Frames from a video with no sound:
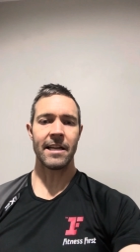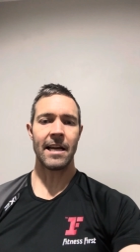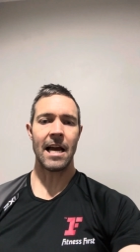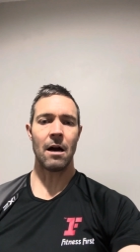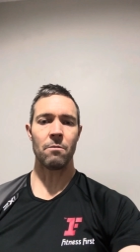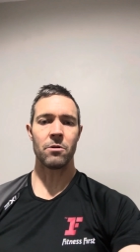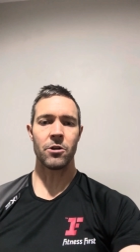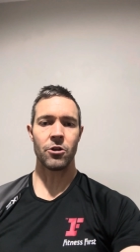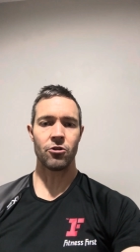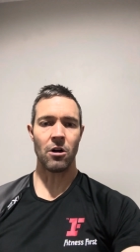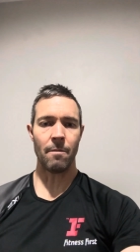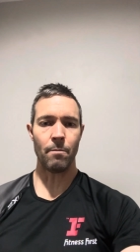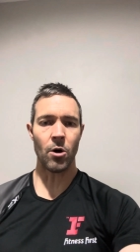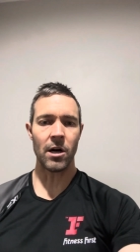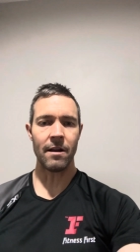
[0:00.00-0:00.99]
help to
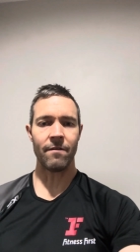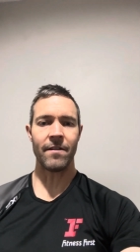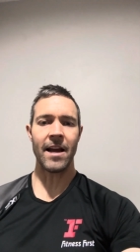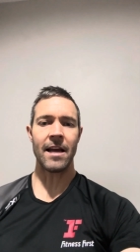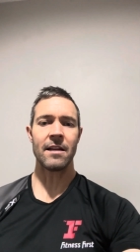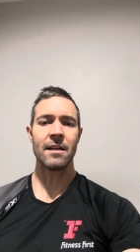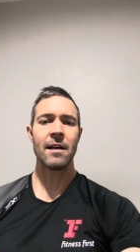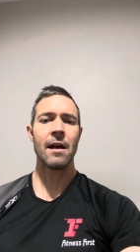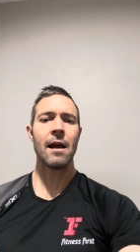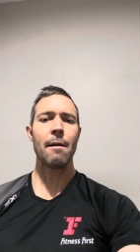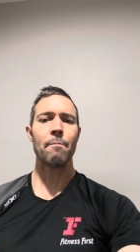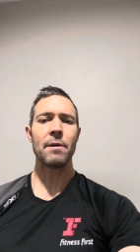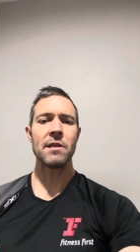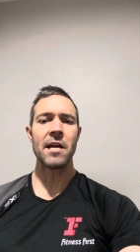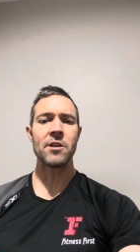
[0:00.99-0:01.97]
drop body fat,
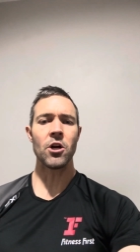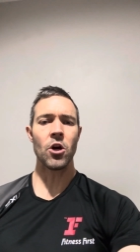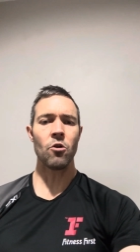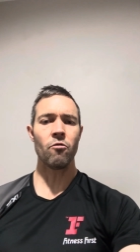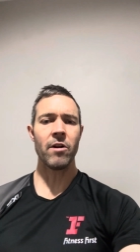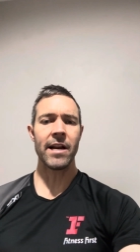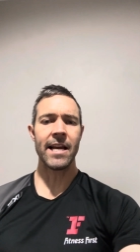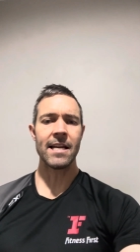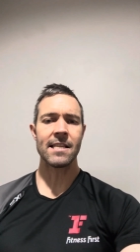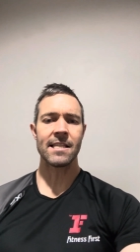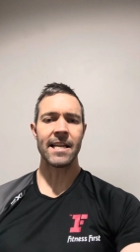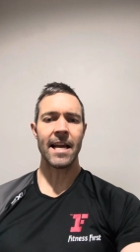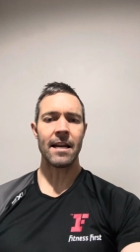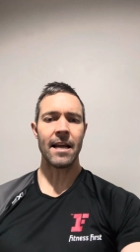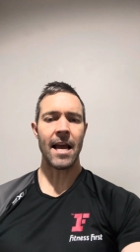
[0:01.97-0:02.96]
but they don't really
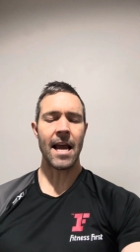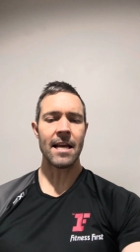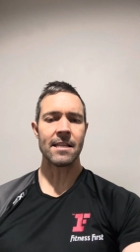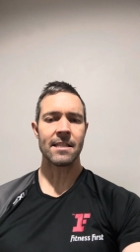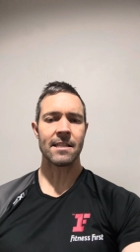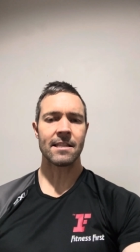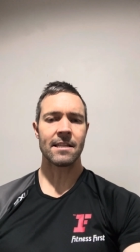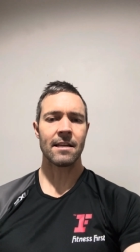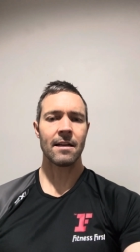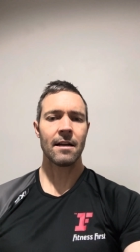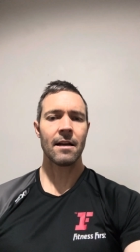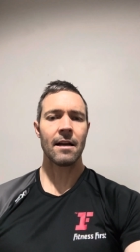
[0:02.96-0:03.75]
see it as